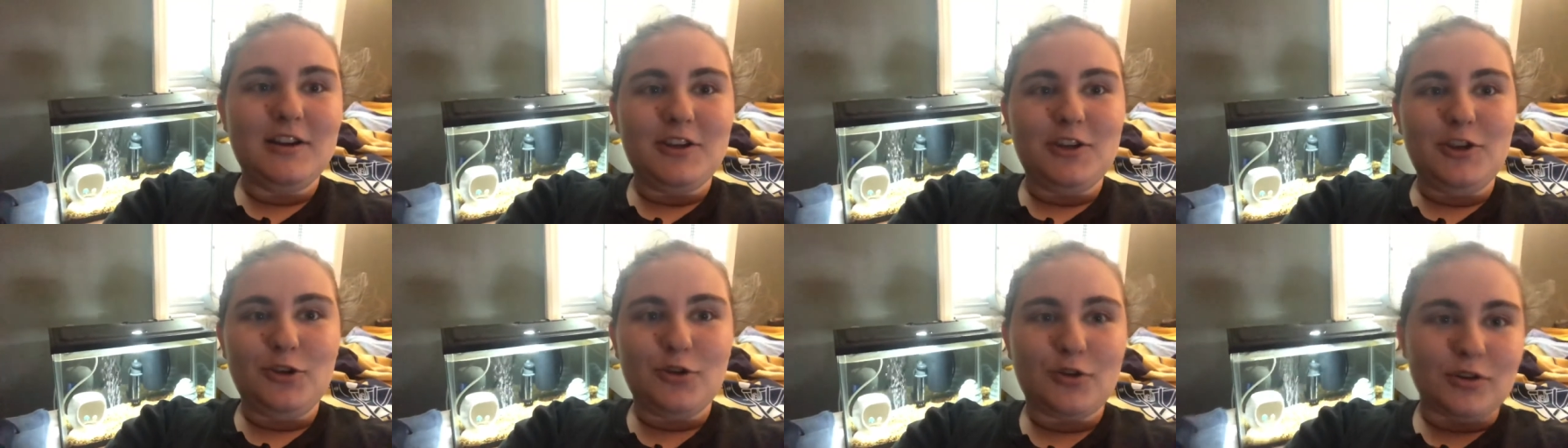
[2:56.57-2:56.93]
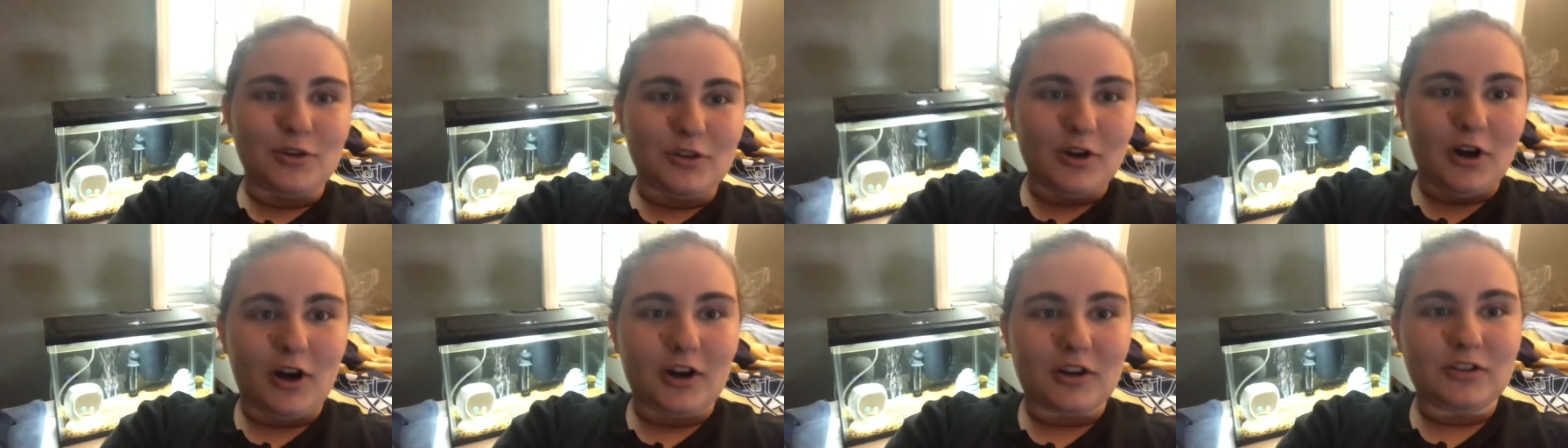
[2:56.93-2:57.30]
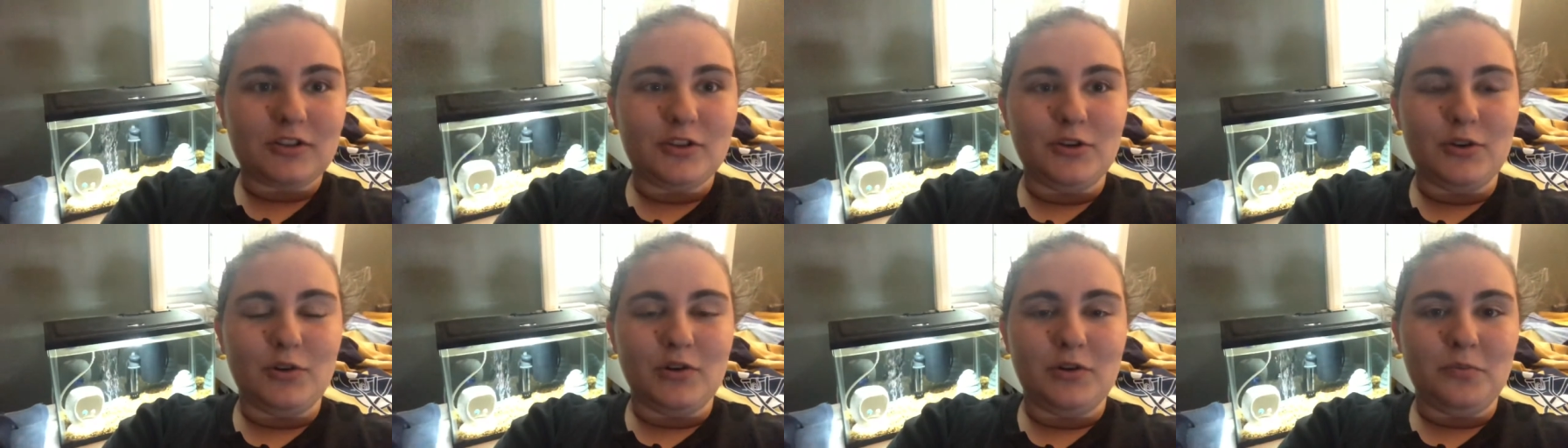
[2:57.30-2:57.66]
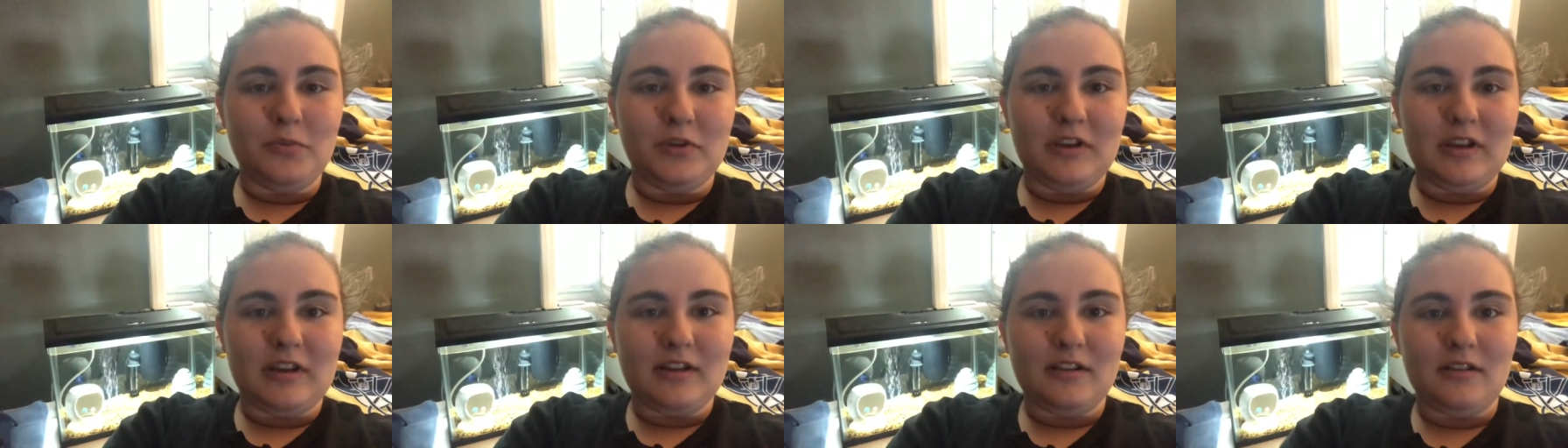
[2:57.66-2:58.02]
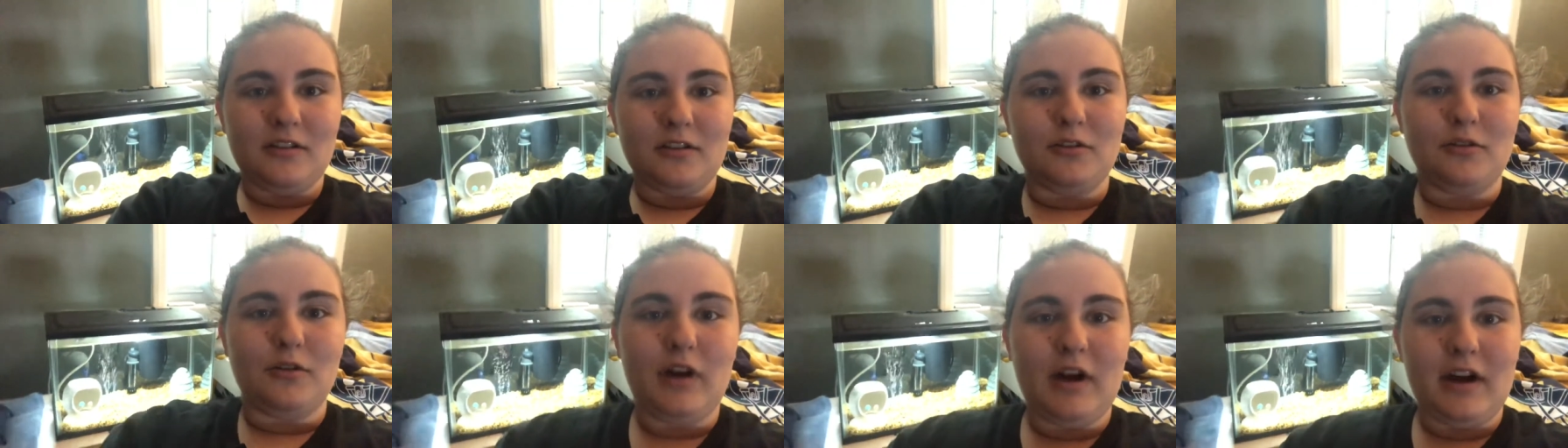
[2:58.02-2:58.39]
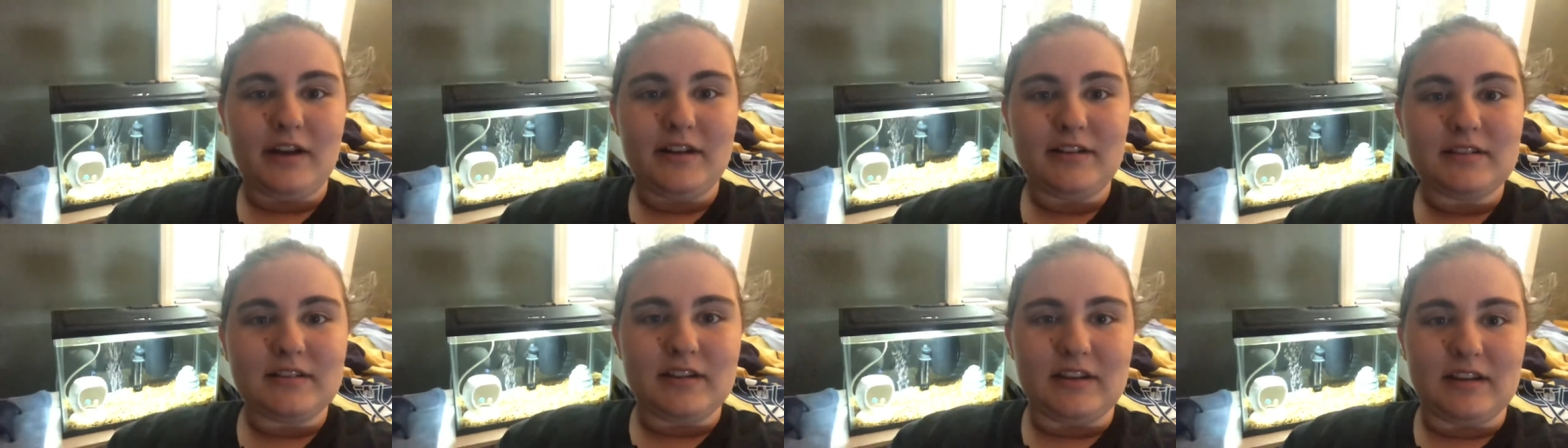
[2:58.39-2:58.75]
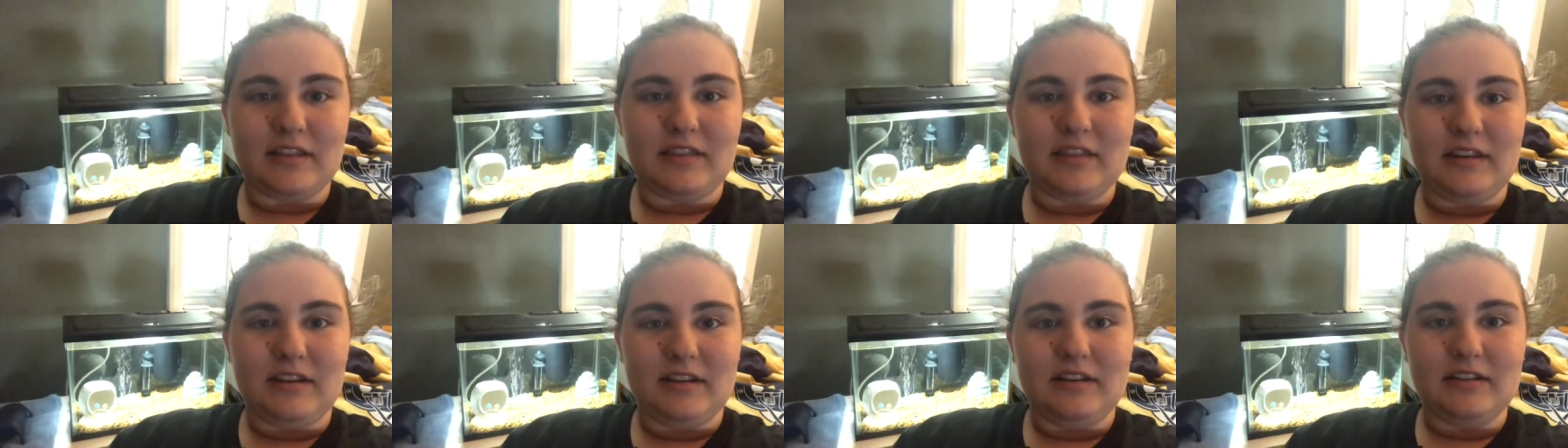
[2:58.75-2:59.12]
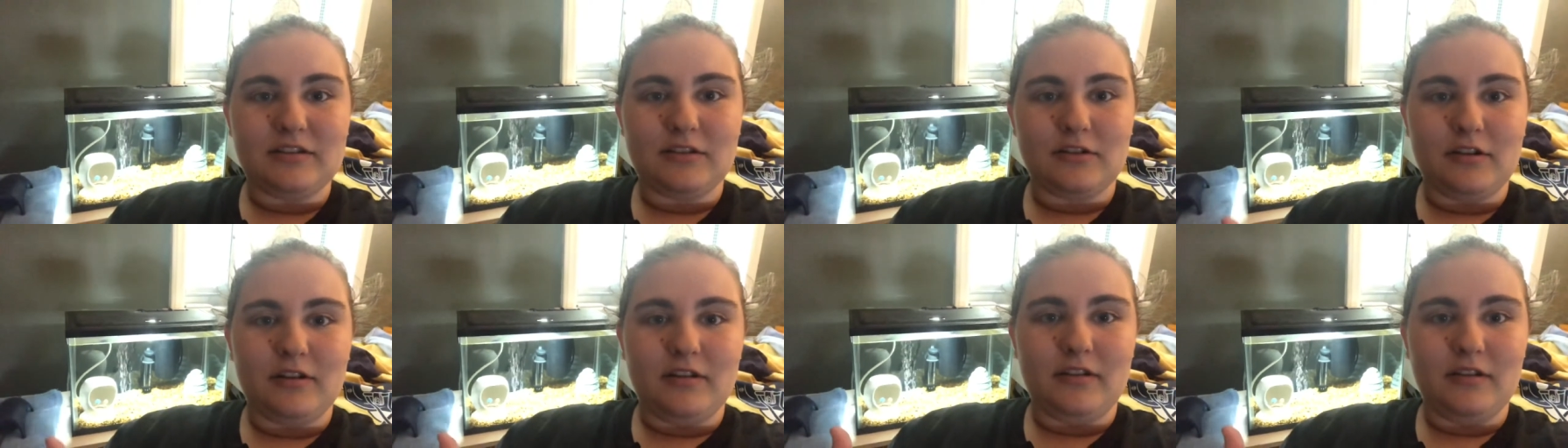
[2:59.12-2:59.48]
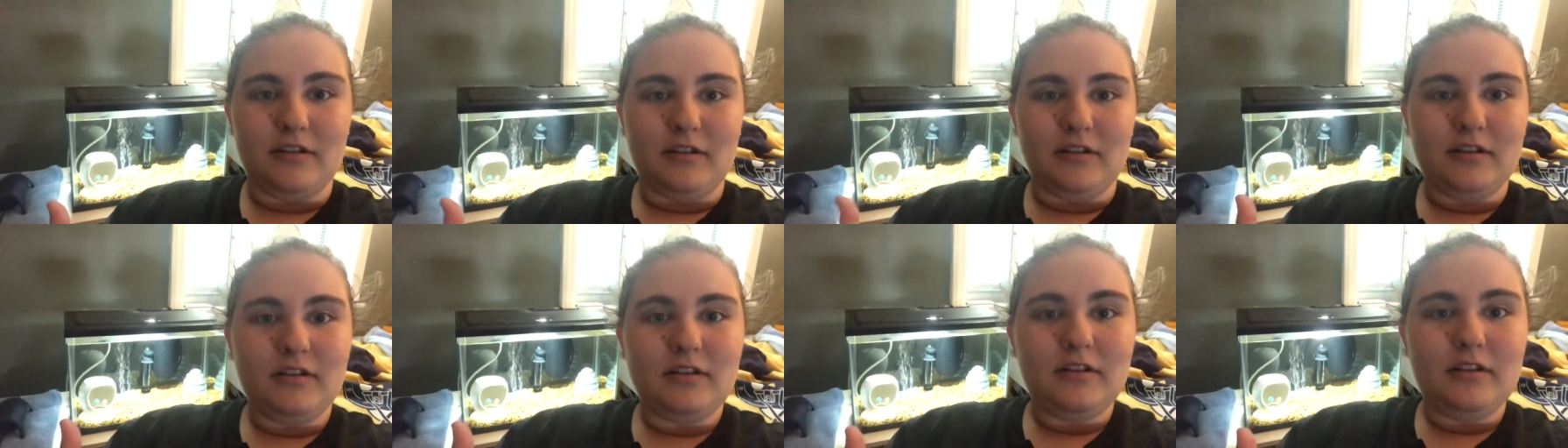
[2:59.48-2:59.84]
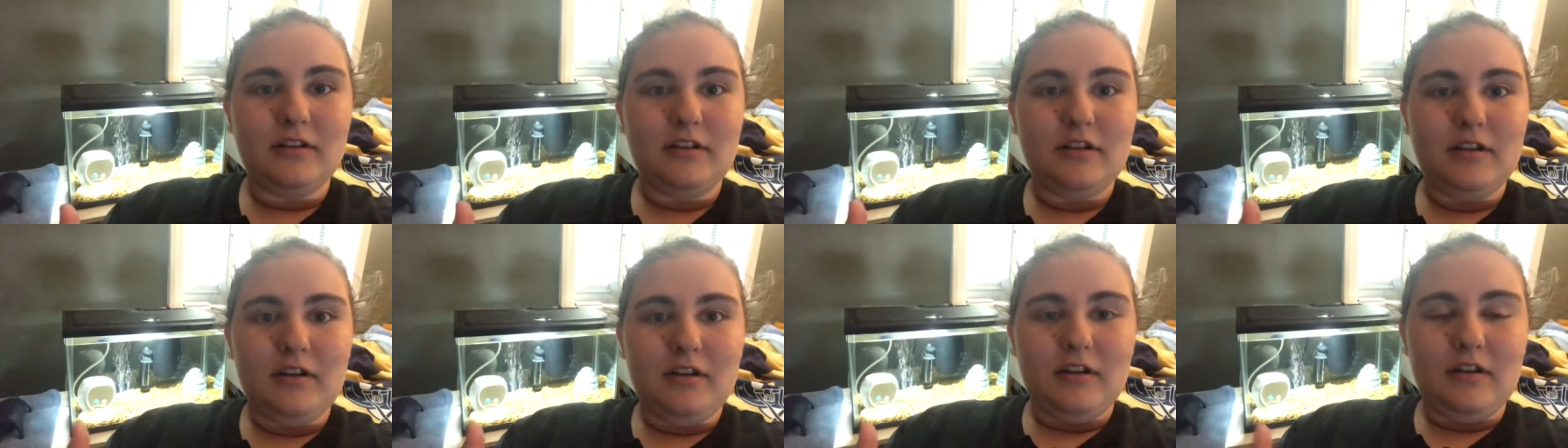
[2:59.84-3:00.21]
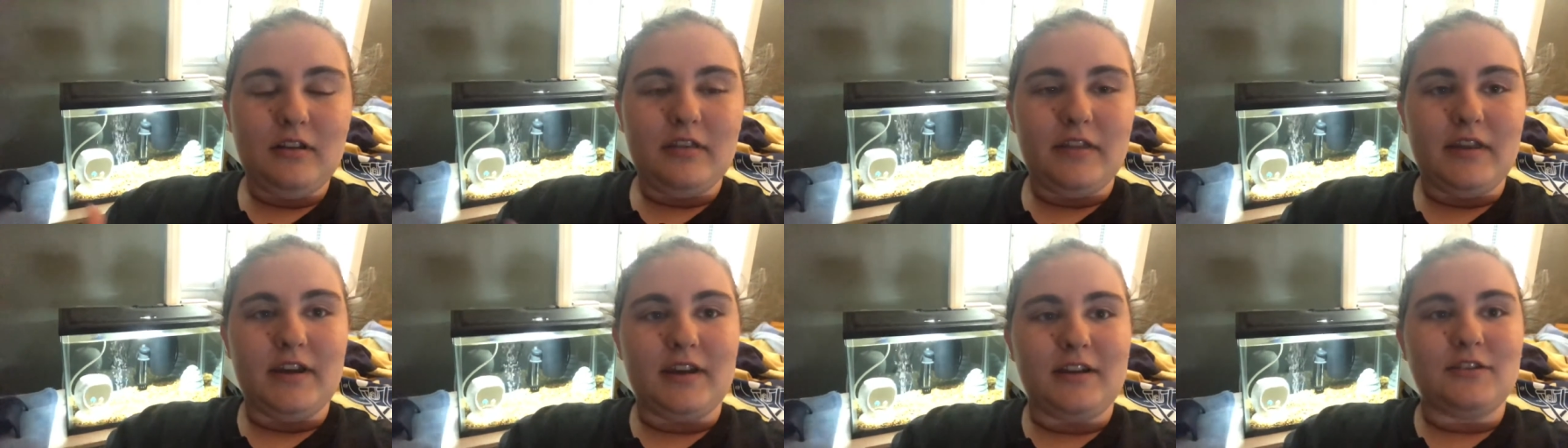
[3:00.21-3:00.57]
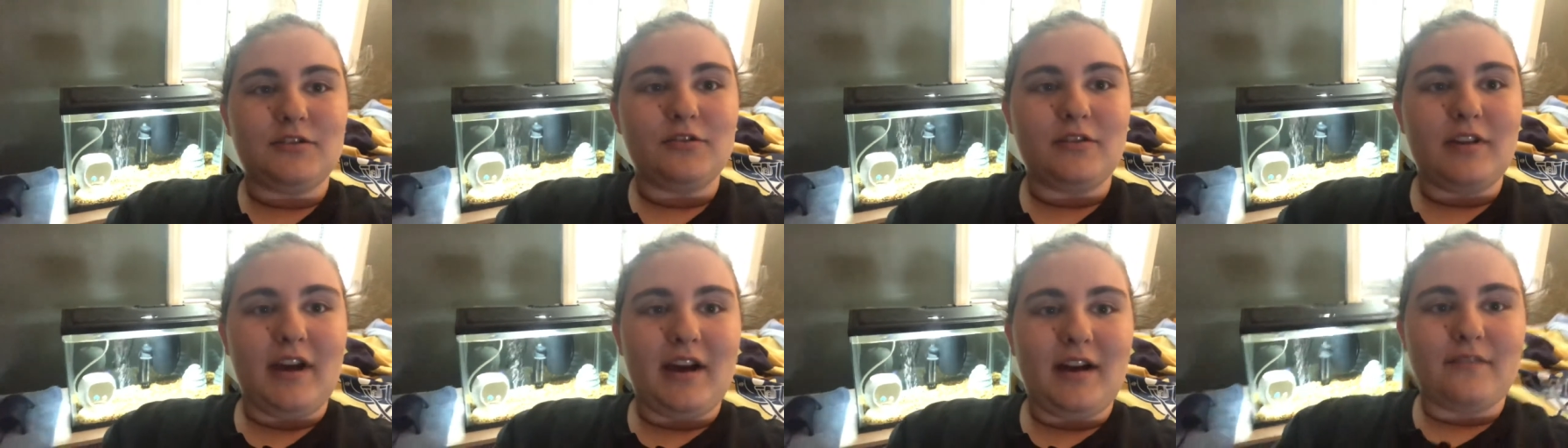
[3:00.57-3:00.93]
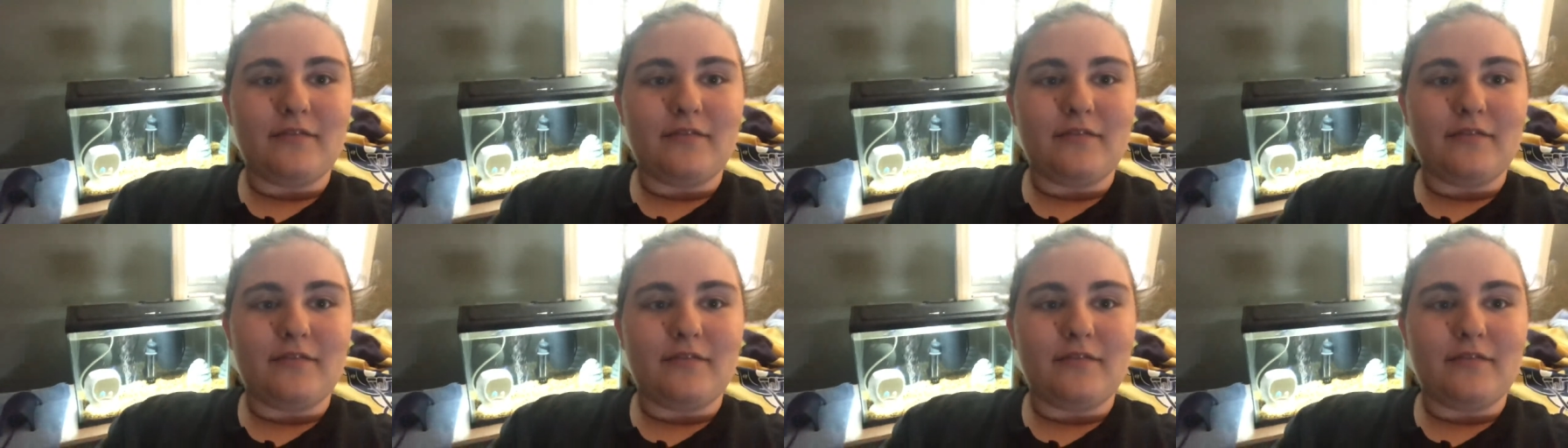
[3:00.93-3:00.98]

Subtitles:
You can talk to them. You get little huts like these are in the thing, so they have